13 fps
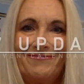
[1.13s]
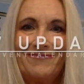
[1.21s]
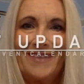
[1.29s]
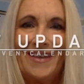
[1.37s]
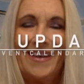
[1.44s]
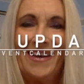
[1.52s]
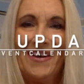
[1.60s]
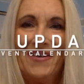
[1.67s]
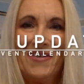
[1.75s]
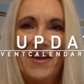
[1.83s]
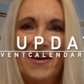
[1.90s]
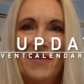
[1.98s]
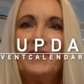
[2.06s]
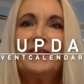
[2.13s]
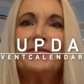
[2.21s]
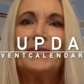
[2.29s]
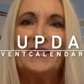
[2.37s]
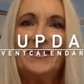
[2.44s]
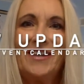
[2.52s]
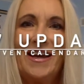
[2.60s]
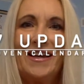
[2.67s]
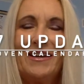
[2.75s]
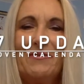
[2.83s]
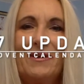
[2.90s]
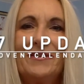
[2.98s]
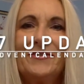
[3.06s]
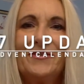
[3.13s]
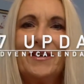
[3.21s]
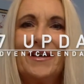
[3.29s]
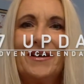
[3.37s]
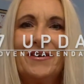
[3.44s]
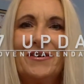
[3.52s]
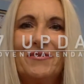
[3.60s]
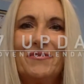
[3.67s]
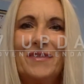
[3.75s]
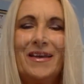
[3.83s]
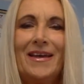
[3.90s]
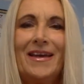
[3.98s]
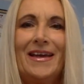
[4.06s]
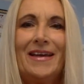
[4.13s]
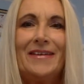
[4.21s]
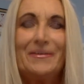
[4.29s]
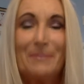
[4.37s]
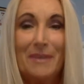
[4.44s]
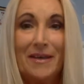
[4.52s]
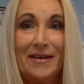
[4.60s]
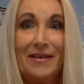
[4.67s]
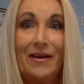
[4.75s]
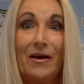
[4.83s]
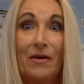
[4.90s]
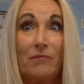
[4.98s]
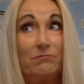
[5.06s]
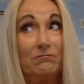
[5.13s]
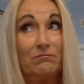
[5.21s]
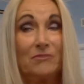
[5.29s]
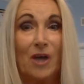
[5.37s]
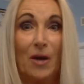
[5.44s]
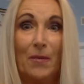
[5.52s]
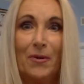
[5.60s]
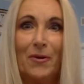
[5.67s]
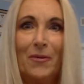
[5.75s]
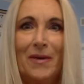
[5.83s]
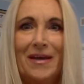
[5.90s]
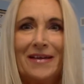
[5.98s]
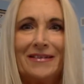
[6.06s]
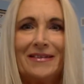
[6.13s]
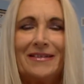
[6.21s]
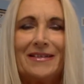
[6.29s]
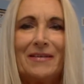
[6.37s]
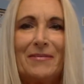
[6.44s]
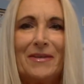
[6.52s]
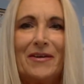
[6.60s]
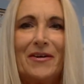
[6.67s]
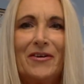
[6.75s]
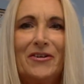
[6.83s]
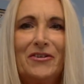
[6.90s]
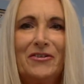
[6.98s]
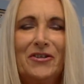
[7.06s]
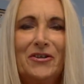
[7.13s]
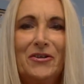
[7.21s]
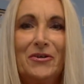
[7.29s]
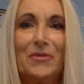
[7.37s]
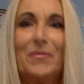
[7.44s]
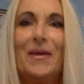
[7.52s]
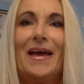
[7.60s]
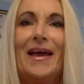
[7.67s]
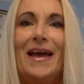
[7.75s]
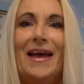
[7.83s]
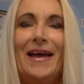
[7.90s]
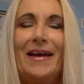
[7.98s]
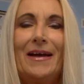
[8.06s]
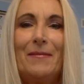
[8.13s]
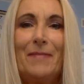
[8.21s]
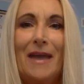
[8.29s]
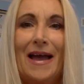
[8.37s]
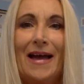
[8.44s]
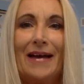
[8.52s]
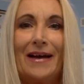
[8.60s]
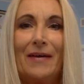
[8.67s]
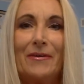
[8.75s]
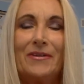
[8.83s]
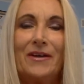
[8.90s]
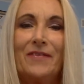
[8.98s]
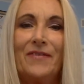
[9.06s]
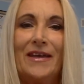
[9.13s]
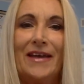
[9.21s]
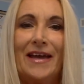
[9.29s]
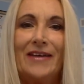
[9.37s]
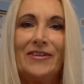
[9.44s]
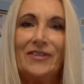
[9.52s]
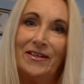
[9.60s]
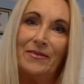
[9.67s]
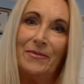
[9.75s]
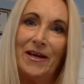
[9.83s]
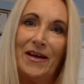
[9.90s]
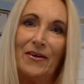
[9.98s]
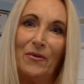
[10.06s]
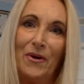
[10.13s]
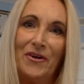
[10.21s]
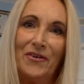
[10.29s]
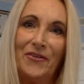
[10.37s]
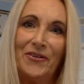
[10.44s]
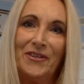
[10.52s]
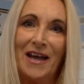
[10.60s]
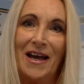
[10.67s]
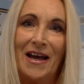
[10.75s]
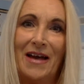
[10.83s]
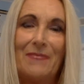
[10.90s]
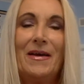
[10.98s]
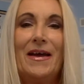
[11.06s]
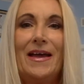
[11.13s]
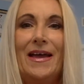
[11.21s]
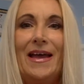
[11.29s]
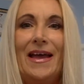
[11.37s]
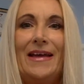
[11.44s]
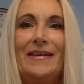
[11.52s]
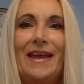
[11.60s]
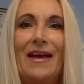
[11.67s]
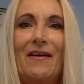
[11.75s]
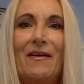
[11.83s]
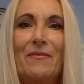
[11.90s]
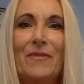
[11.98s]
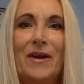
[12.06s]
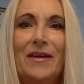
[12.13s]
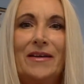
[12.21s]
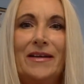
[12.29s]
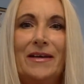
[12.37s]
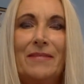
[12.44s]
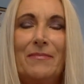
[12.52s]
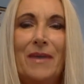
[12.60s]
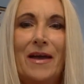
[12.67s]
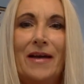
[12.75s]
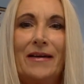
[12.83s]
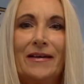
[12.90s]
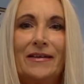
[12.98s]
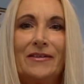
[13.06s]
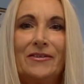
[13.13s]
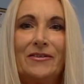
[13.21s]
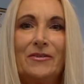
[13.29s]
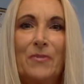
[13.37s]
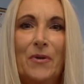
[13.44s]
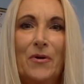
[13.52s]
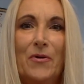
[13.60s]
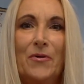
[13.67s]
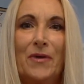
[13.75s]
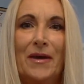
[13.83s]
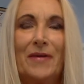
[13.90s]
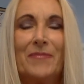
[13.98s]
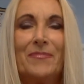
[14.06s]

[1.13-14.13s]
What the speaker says: Hello there, it's Miss Jackie Russell here. It's been a couple of weeks since I've been on YouTube, and I'm back. I was on vacation and we had a wonderful time, and now I'm ready to get back into the program.